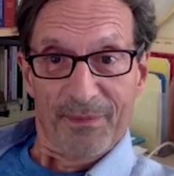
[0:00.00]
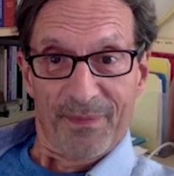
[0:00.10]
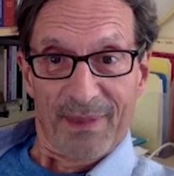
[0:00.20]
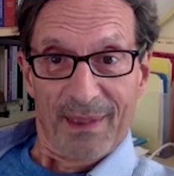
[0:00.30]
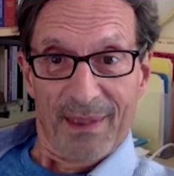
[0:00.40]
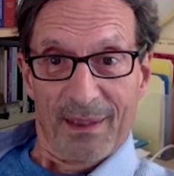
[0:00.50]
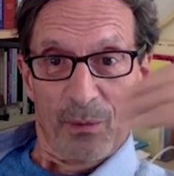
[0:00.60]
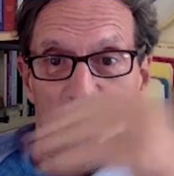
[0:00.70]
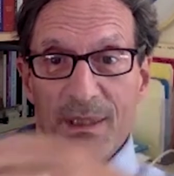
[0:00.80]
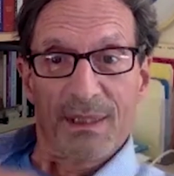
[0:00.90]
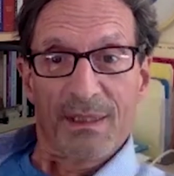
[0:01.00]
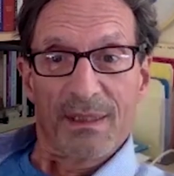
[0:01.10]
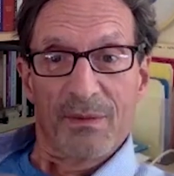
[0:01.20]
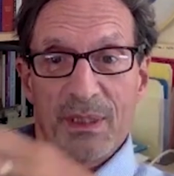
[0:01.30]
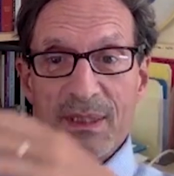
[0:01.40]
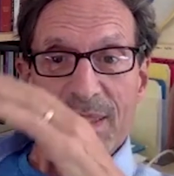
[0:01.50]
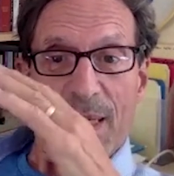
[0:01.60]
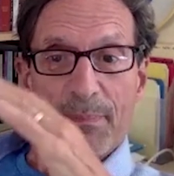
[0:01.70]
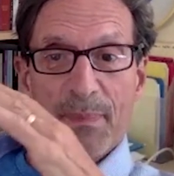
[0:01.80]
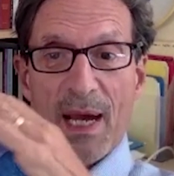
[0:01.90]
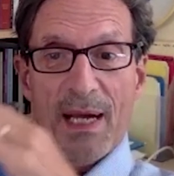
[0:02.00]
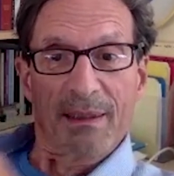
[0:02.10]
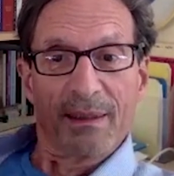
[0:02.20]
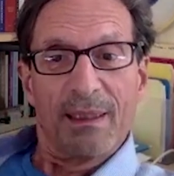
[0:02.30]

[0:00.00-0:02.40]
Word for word: We, we step back,